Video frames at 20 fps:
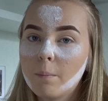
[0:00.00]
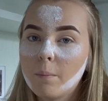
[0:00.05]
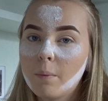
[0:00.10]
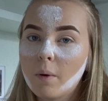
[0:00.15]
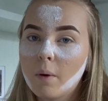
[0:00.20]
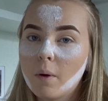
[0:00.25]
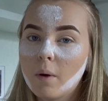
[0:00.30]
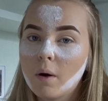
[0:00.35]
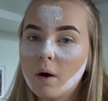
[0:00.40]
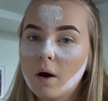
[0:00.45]

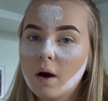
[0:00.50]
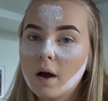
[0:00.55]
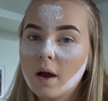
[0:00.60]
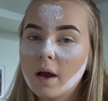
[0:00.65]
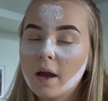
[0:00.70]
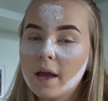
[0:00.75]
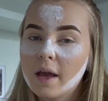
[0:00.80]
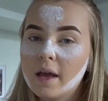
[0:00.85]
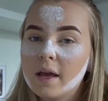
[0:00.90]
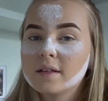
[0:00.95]
but
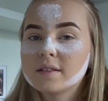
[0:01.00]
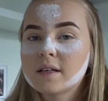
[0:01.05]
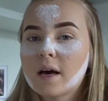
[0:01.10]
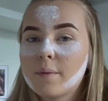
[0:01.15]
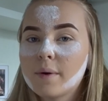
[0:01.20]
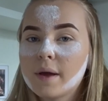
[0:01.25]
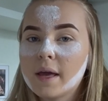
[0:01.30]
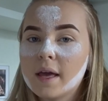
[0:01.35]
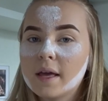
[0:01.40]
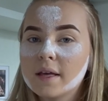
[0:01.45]
it is
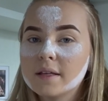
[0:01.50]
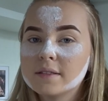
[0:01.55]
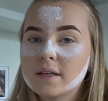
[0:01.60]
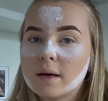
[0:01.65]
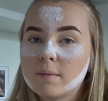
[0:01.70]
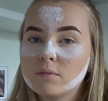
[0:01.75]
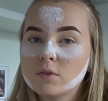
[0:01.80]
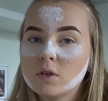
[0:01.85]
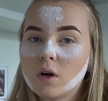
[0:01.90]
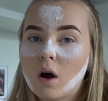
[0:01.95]
how it is.
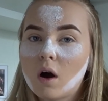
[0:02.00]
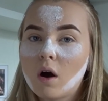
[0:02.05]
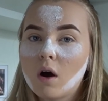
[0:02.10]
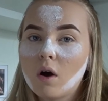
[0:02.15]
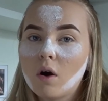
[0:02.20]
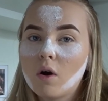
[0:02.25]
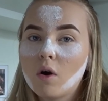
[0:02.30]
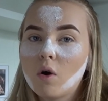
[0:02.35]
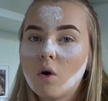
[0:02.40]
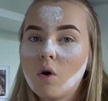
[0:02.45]
I'm
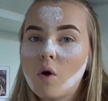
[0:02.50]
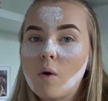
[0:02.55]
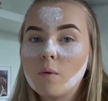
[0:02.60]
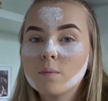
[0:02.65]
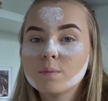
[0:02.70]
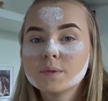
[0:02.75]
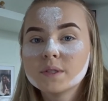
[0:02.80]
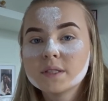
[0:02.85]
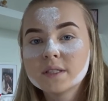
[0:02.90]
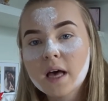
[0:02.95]
not
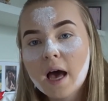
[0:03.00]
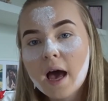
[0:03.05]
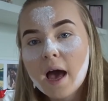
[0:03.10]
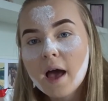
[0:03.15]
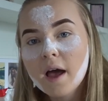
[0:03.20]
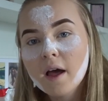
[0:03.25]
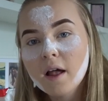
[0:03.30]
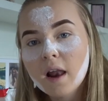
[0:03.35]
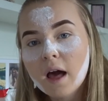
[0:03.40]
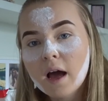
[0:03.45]

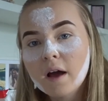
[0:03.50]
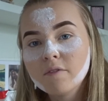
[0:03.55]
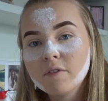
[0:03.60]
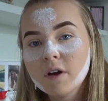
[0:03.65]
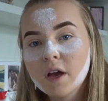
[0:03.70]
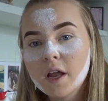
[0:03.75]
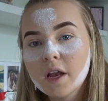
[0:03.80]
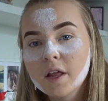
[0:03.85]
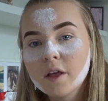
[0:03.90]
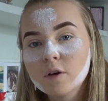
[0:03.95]
upset, like
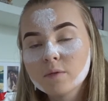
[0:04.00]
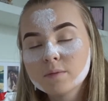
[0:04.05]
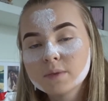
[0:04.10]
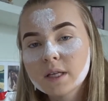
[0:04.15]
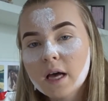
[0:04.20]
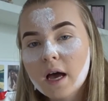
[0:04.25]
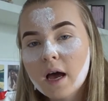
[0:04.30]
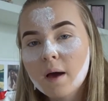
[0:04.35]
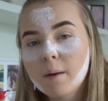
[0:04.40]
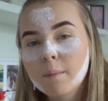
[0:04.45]
really
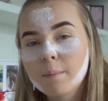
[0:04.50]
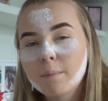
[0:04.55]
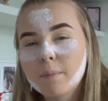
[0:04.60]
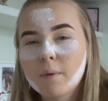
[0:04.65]
upset,